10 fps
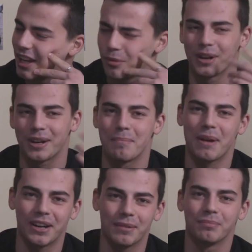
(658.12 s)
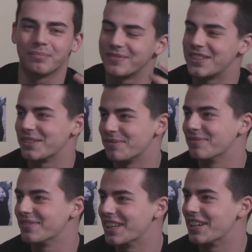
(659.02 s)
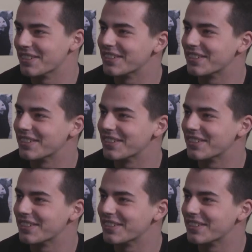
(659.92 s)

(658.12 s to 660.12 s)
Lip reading: I don't want to compare him to, you know,